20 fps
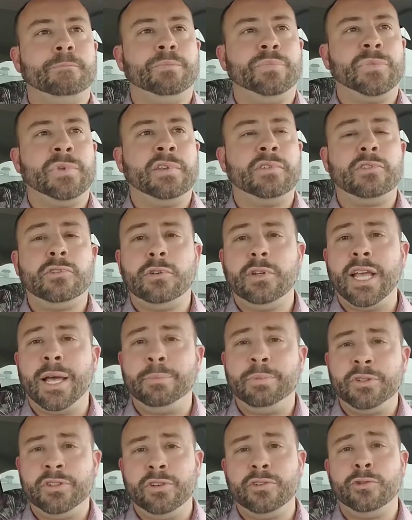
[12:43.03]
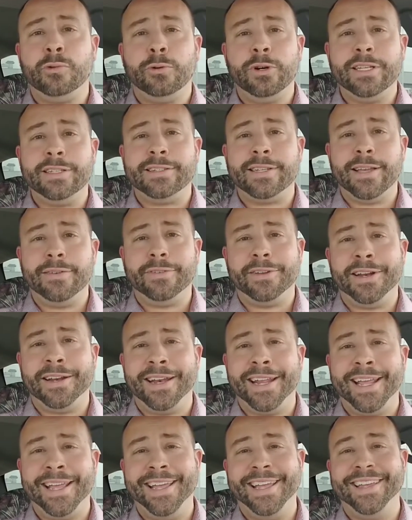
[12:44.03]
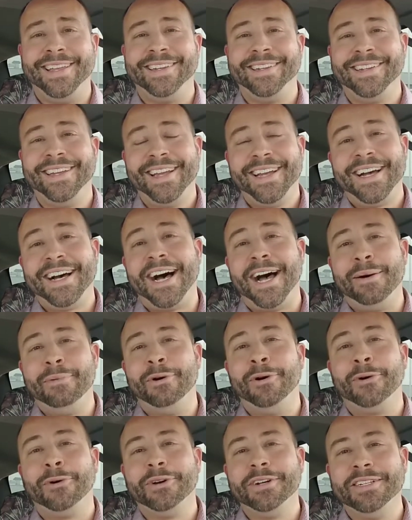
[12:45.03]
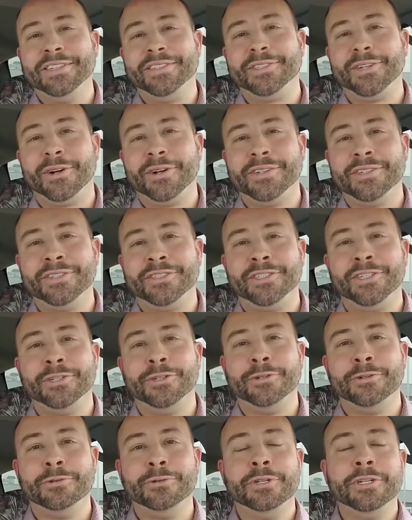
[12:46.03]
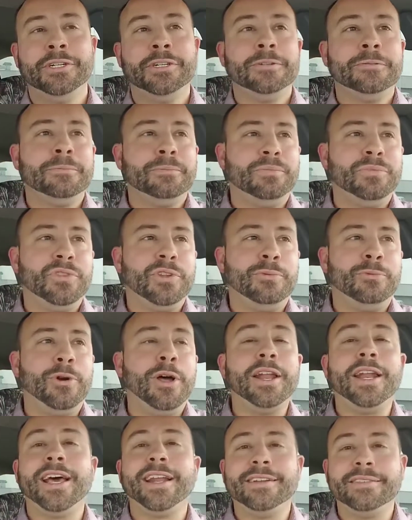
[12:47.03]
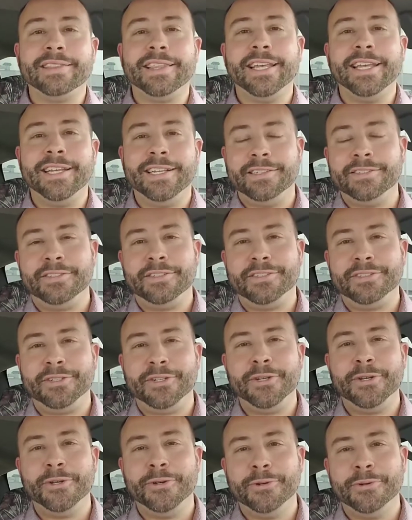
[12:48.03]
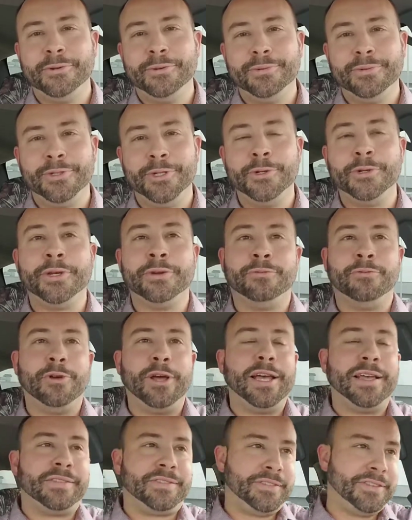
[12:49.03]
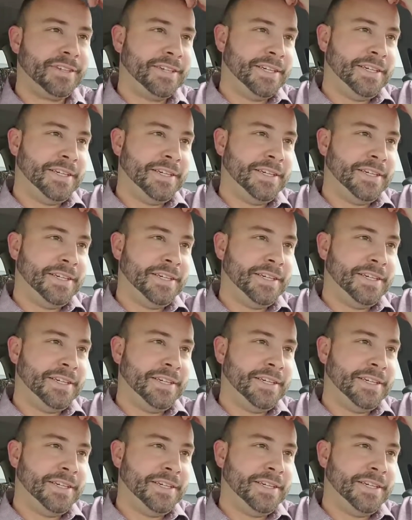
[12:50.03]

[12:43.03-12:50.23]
This episode 27, and I'm already starting to run out of things to confess.